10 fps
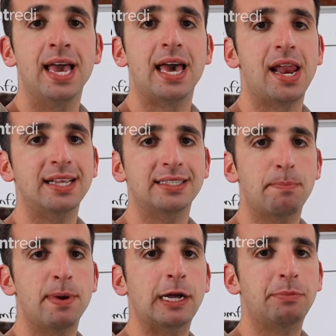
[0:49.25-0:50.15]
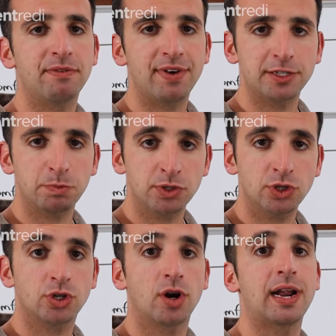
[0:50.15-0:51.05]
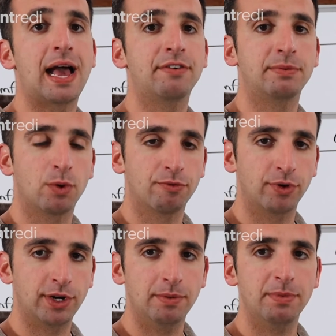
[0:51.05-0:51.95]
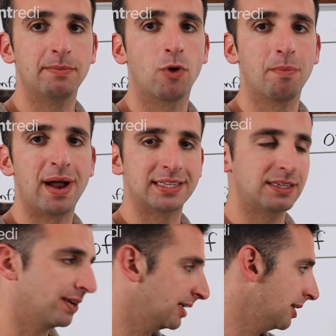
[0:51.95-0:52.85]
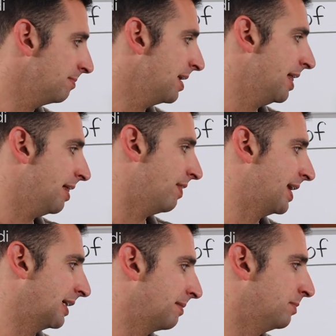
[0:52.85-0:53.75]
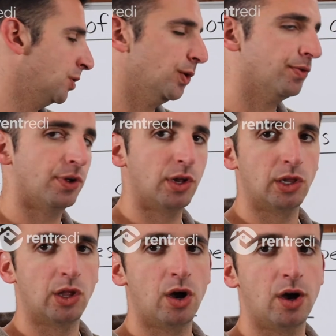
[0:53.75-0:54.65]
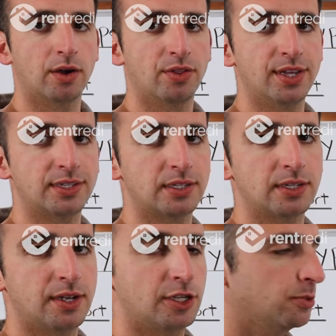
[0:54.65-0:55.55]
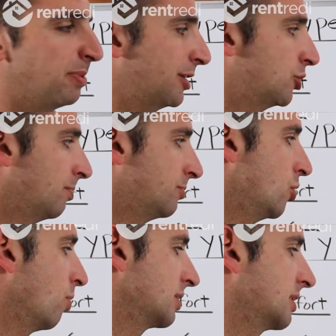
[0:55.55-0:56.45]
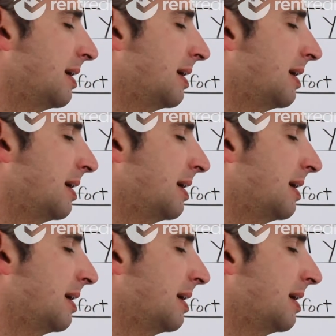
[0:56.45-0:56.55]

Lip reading: and as they pick up investments, start having more freedom and more passive income, they can move along this spectrum towards